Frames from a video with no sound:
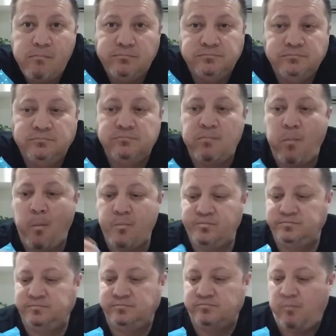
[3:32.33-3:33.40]
And
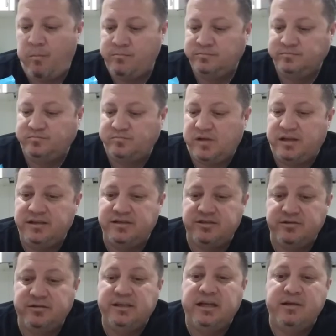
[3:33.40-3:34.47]
there's
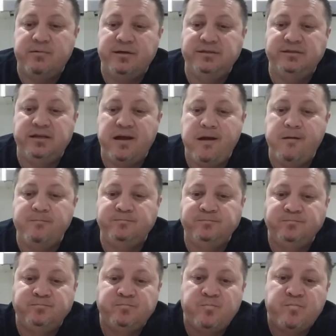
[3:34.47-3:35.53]
still another one in there.
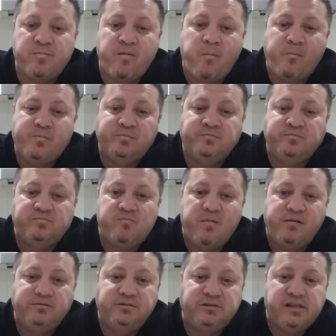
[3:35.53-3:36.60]

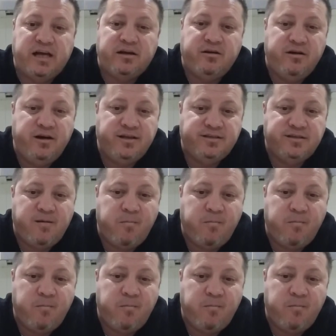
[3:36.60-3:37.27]
Look at that, guys.